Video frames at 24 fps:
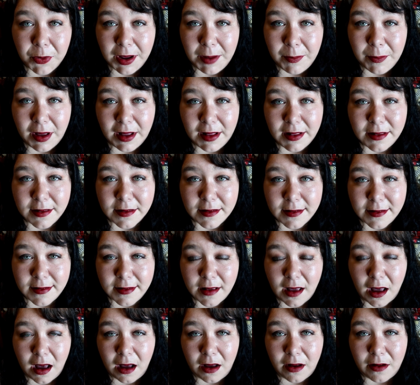months
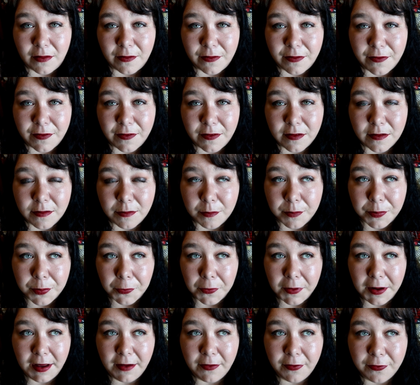of
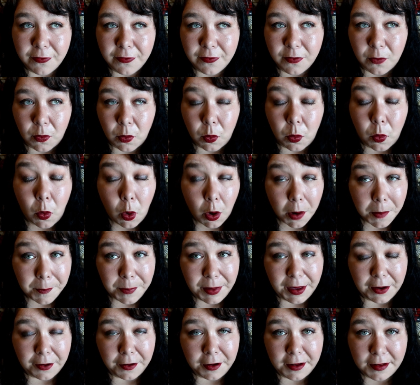brief warm
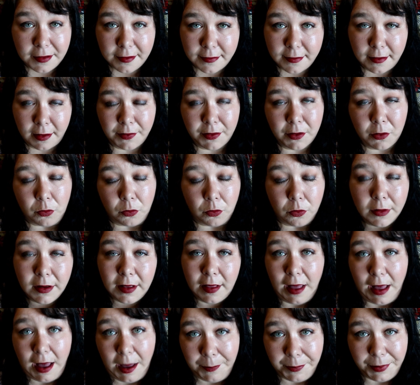periods and then
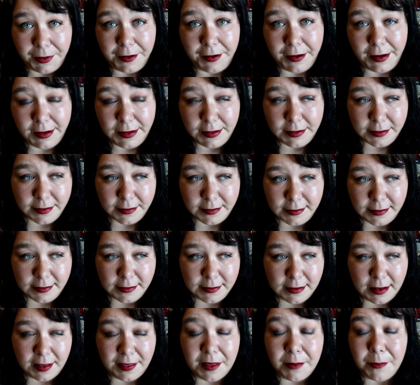real hot periods.
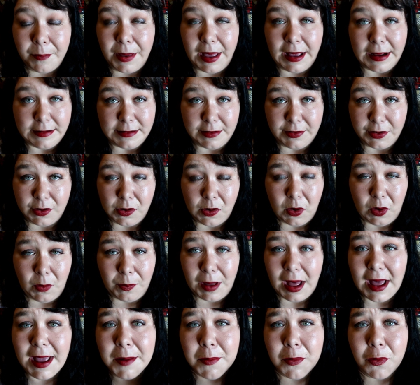And then back to the cold.
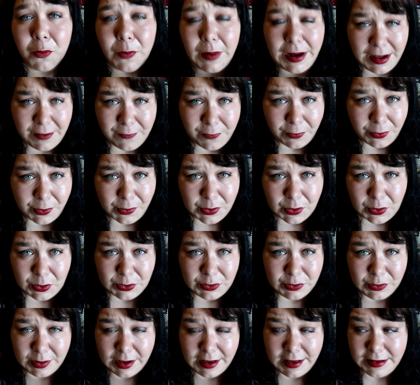But I am ready for the
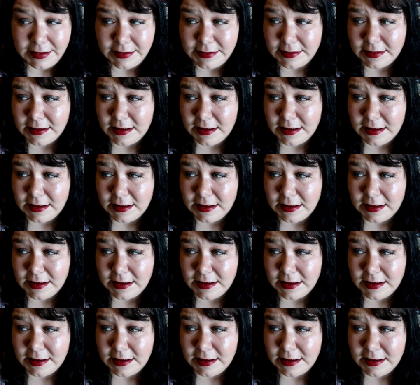cold, you guys.